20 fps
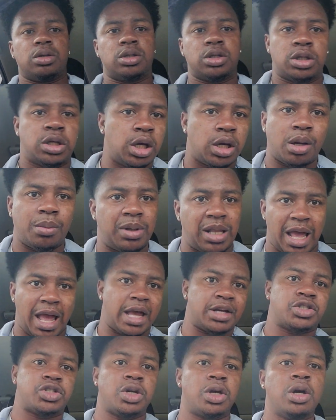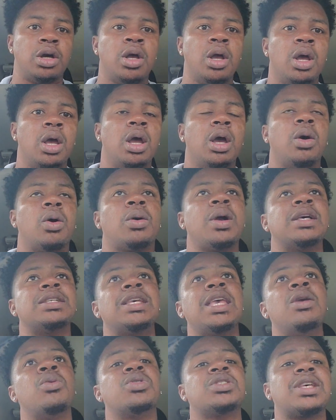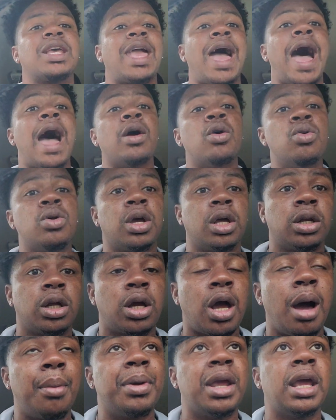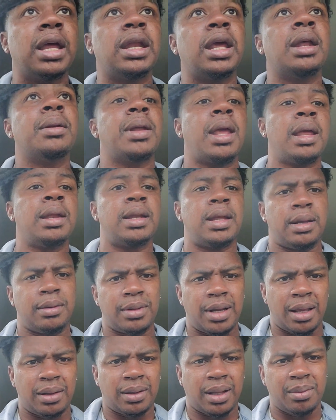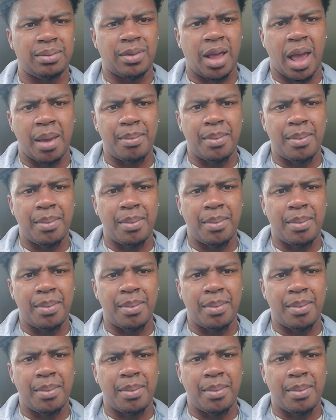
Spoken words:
to them last year, because he was the guy who could come in and